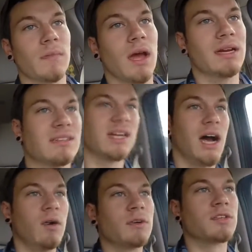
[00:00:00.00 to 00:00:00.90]
I guess the
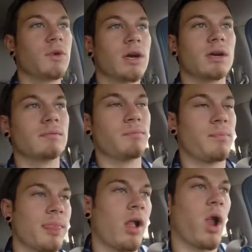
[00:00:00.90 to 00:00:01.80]
highway's quicker.
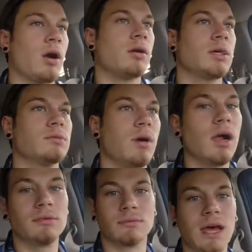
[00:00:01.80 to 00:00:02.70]

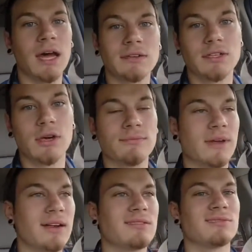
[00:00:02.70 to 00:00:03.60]
But I don't know.
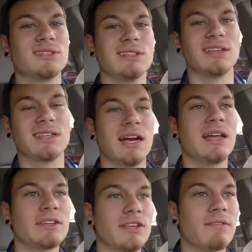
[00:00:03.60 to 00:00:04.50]
I don't really like. I
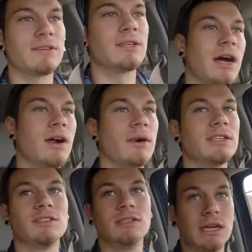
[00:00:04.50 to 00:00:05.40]
like driving on
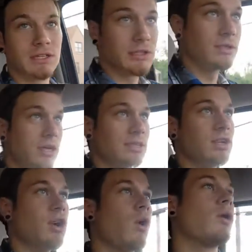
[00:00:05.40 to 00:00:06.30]
highways than I do and I
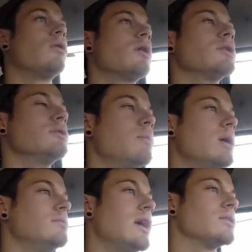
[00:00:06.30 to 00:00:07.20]
don't.
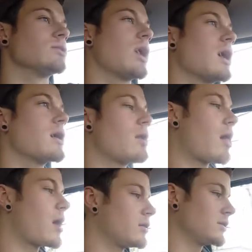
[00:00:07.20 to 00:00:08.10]
But I don't care.
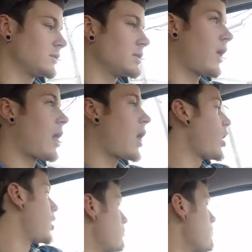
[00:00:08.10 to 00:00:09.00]

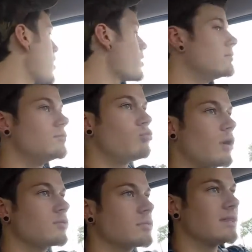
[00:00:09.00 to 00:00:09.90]
But
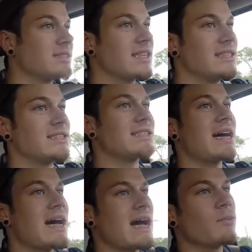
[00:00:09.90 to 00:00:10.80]
get on the
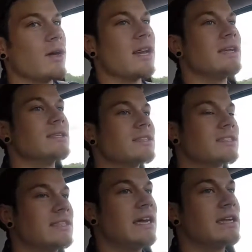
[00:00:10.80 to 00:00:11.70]
highway. Let's
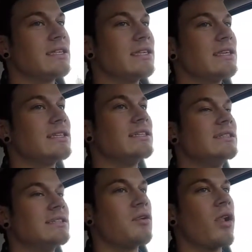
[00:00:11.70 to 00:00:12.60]
get it done.